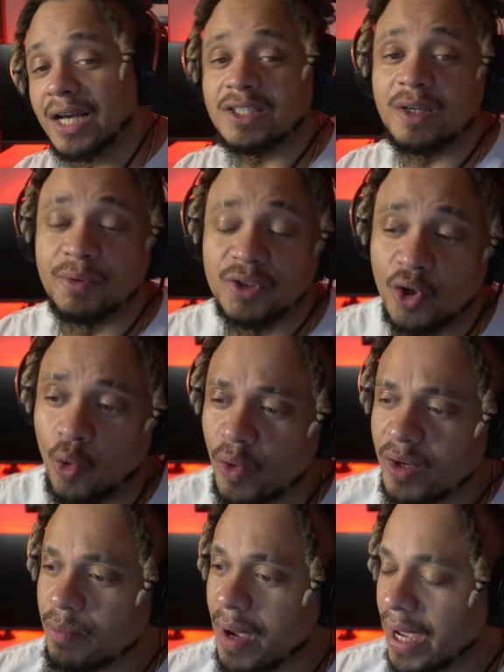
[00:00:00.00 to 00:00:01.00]
Last
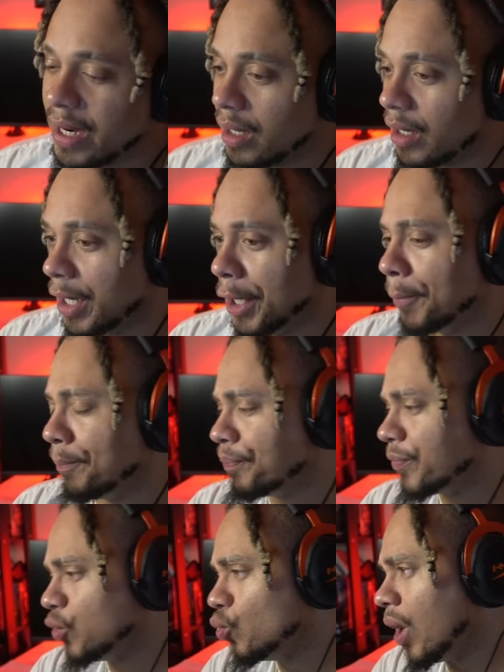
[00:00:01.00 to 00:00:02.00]
episode, we met
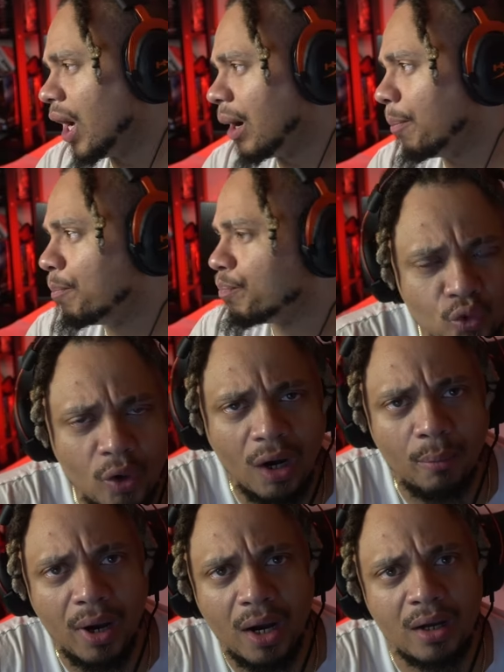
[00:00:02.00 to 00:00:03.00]

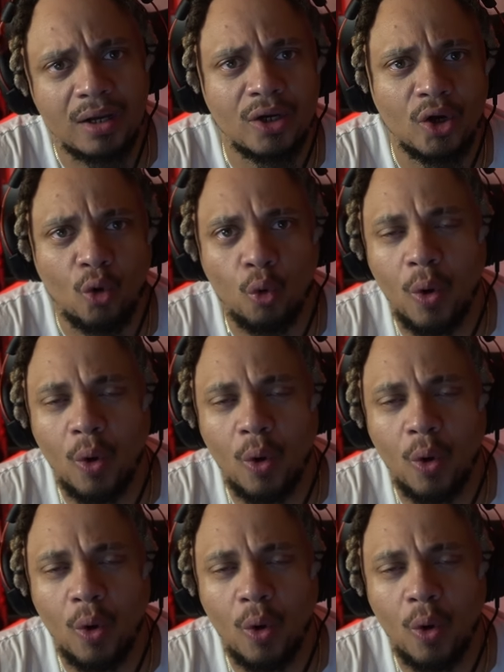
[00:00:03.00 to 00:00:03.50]
yhwach.